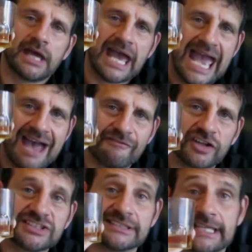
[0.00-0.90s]
Have
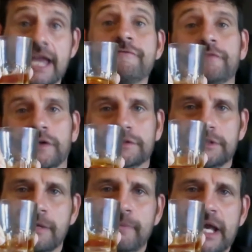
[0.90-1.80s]
a safe
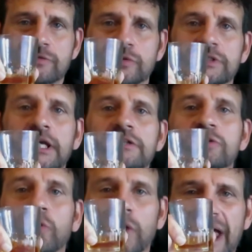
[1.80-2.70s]
St. Patrick's Day
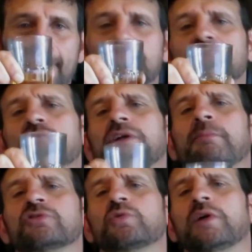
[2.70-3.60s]
until episode
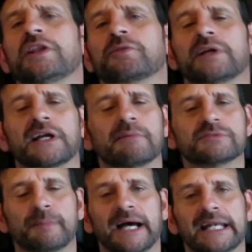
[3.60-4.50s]
number 23
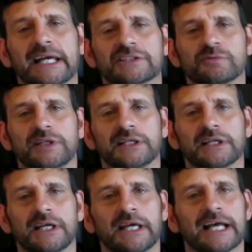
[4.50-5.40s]
comes by next week.